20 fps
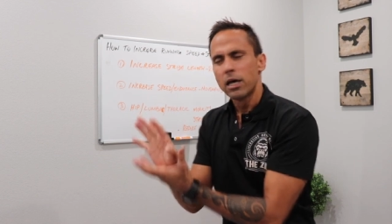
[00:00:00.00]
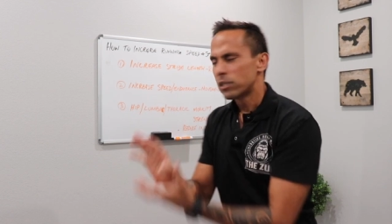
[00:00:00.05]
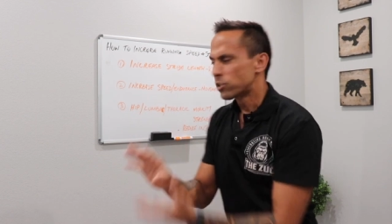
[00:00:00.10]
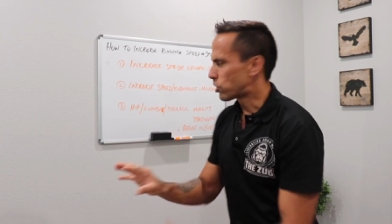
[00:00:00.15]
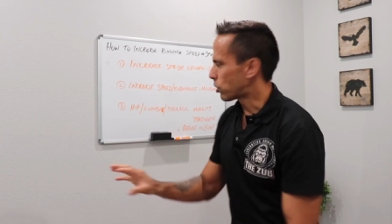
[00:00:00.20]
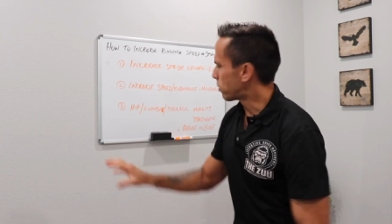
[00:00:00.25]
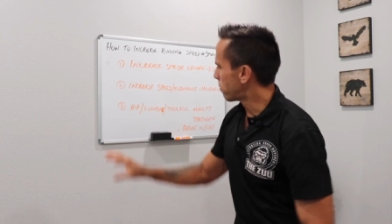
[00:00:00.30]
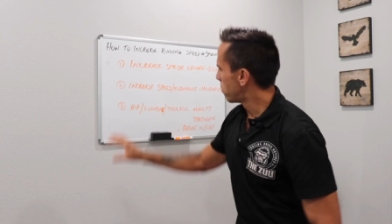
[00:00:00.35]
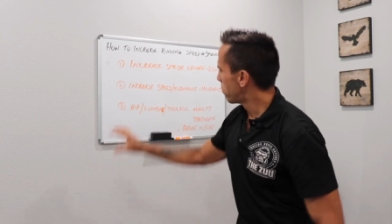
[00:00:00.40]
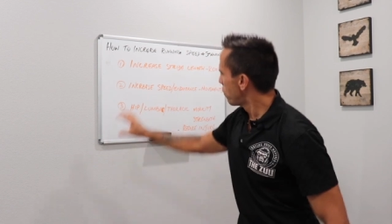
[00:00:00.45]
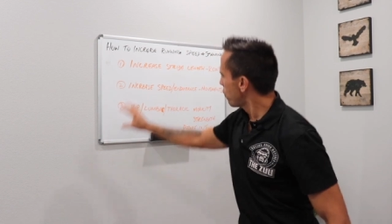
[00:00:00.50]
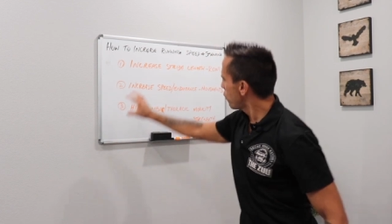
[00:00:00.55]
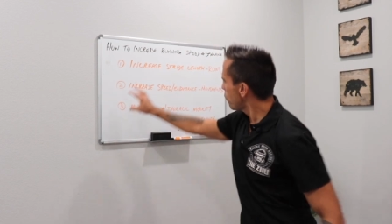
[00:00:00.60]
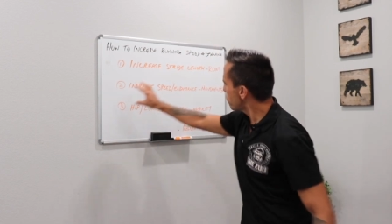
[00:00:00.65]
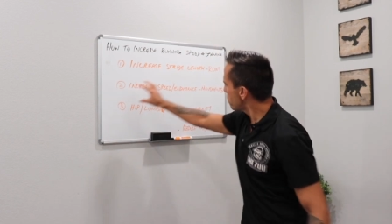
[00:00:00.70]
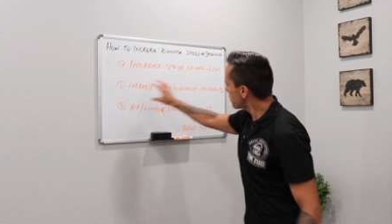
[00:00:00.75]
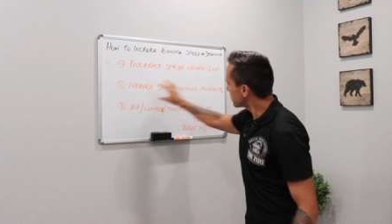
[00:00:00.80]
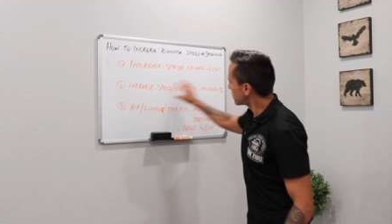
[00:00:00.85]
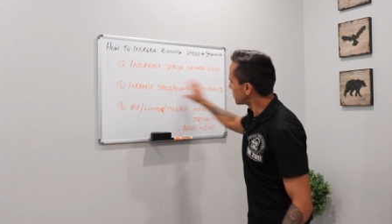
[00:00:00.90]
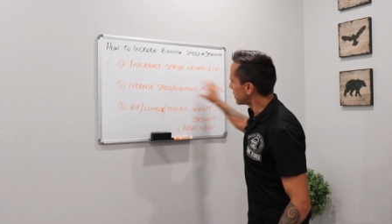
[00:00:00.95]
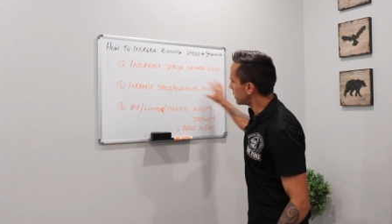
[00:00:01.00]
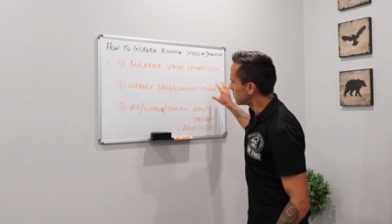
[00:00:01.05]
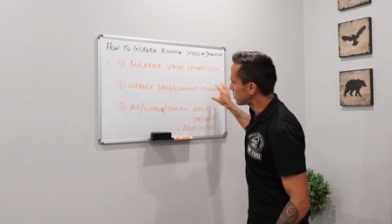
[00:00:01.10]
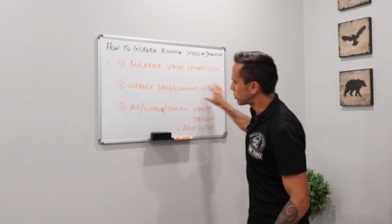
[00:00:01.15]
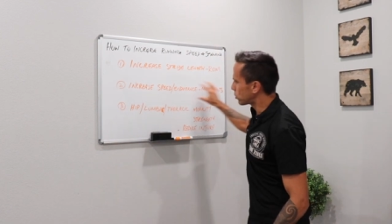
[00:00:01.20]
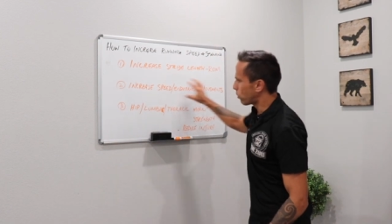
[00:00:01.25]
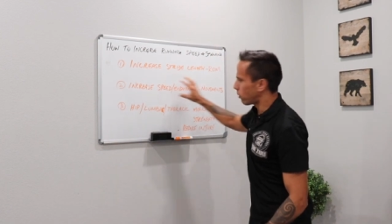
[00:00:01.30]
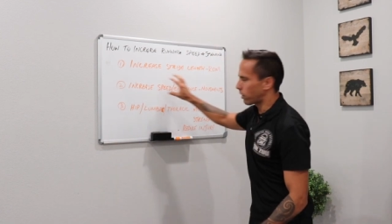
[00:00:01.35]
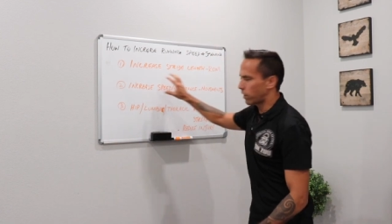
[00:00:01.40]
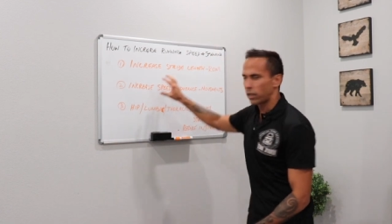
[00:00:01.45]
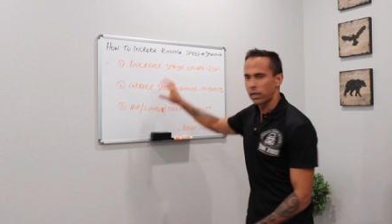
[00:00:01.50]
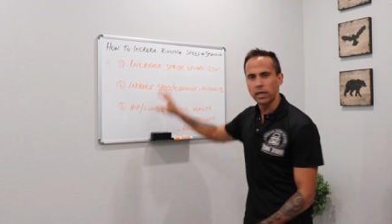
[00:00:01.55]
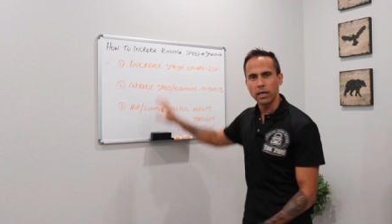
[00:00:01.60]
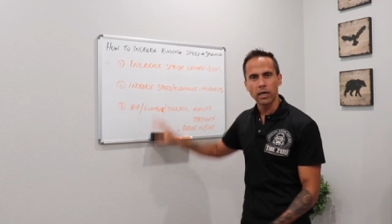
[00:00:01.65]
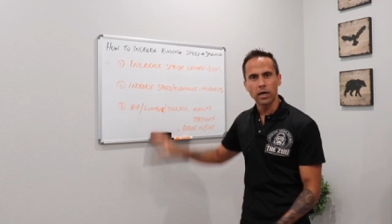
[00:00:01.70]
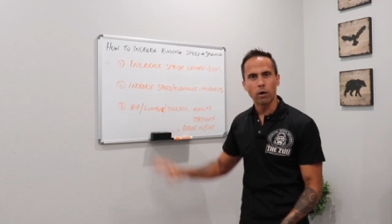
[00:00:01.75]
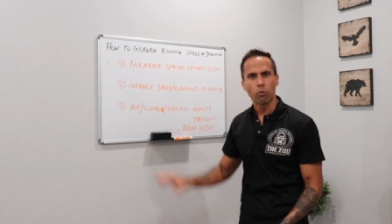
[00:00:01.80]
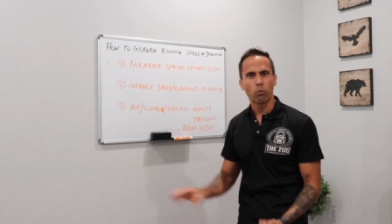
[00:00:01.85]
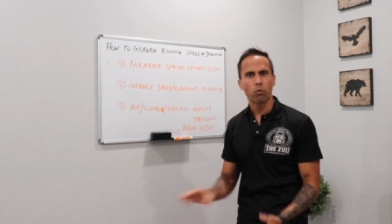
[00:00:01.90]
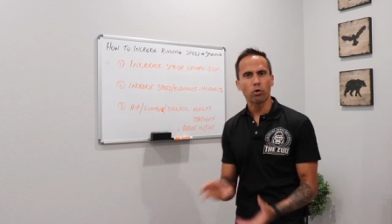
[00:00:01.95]
So the movements inside
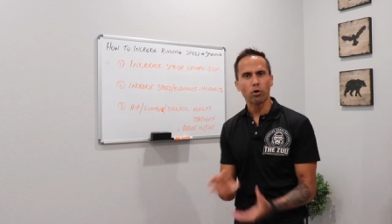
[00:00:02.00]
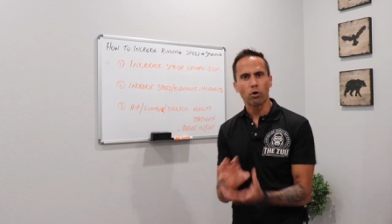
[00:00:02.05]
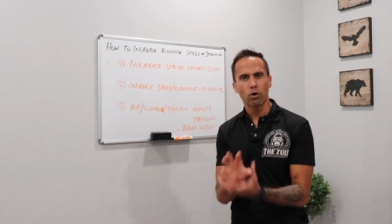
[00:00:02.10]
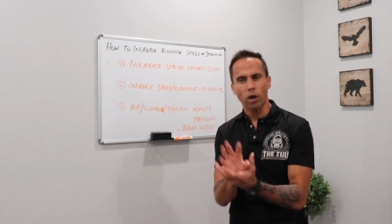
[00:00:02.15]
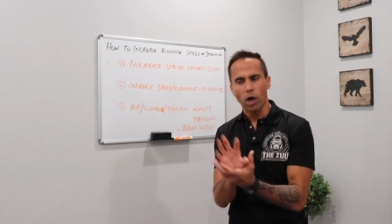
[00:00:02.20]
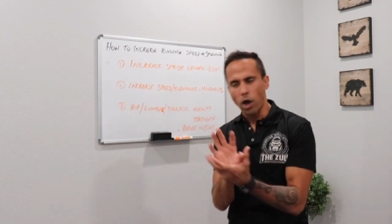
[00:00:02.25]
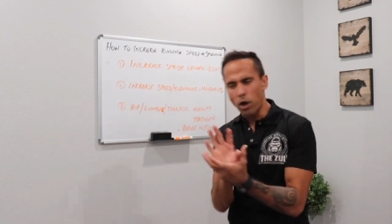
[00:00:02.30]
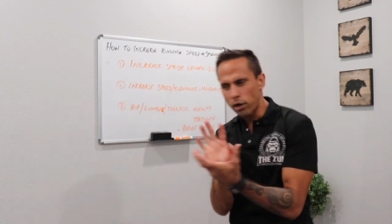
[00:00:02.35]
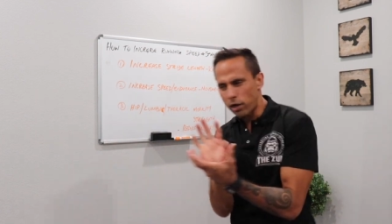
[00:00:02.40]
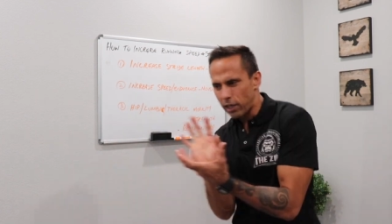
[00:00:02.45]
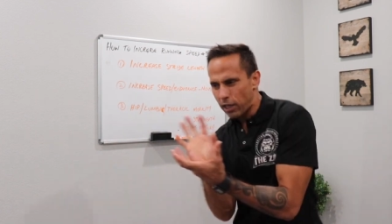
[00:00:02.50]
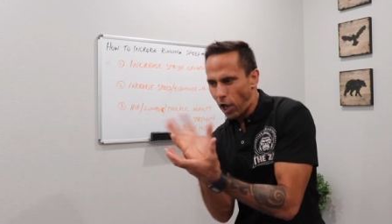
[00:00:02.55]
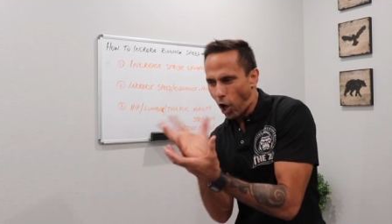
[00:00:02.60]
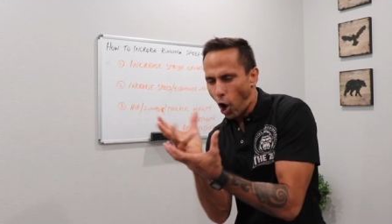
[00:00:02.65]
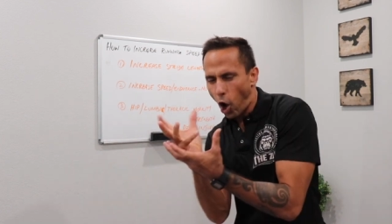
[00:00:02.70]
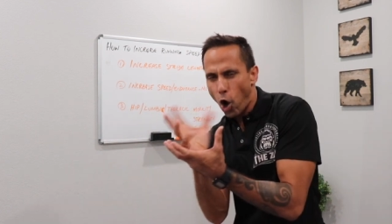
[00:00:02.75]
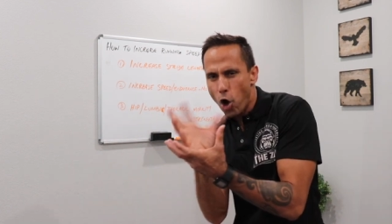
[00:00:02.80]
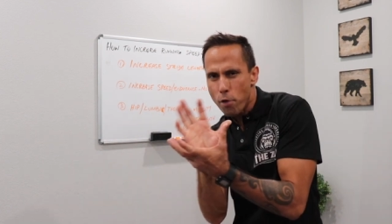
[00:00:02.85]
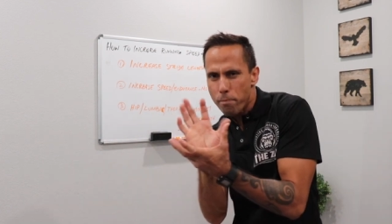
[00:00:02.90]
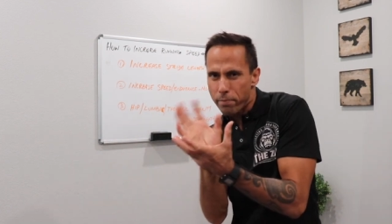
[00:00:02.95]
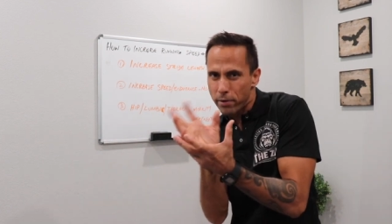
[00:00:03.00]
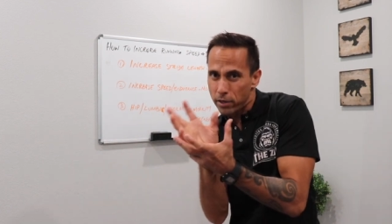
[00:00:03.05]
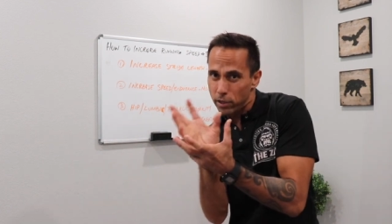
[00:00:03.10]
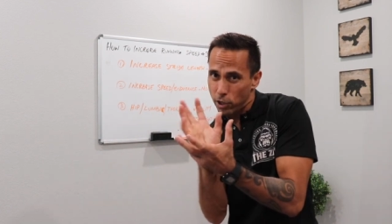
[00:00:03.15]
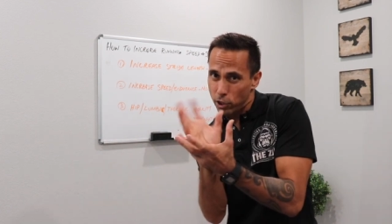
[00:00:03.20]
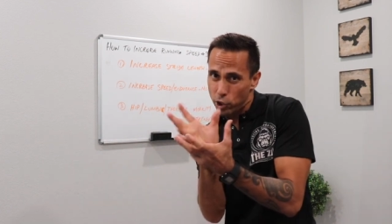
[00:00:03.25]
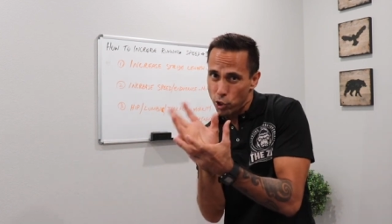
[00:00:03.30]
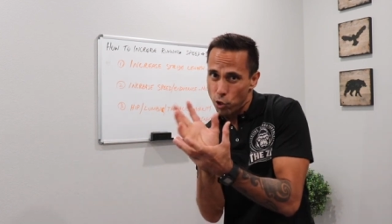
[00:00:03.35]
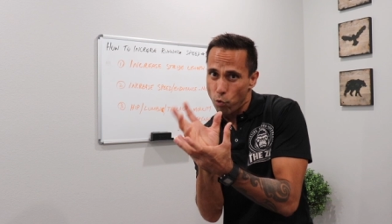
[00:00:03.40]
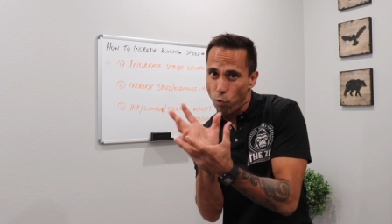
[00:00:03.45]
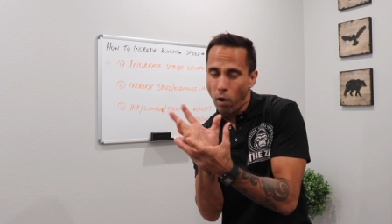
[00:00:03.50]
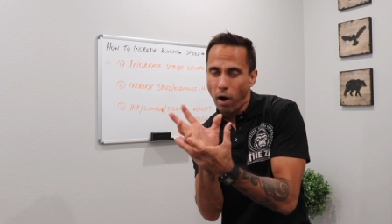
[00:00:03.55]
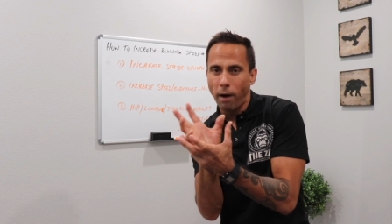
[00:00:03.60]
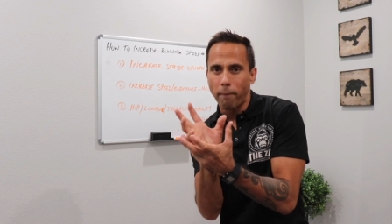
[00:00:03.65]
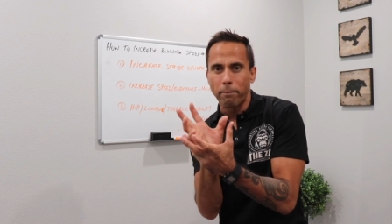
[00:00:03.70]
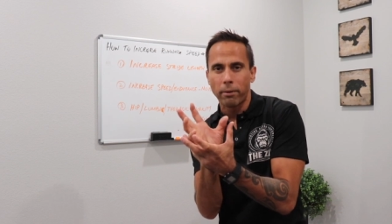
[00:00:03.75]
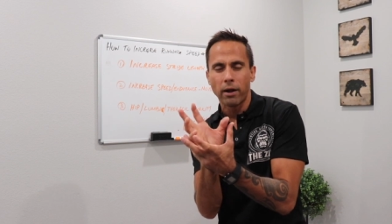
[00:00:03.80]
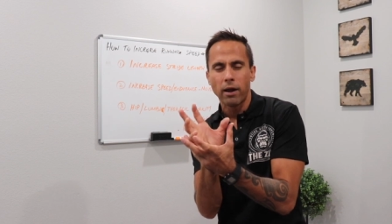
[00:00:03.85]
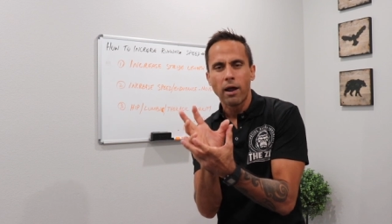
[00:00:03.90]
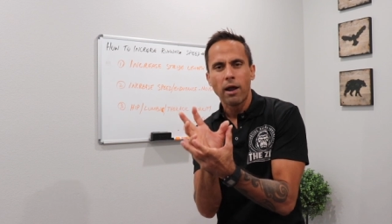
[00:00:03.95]
here will not only open you
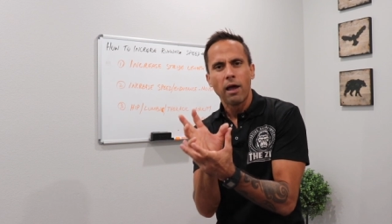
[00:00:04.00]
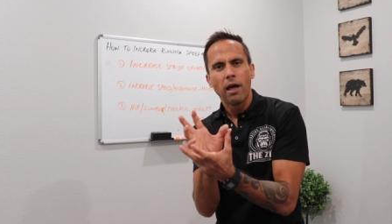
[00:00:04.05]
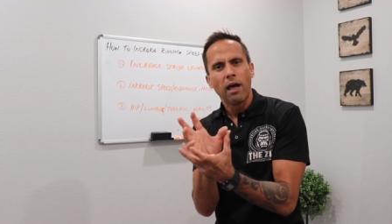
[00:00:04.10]
up,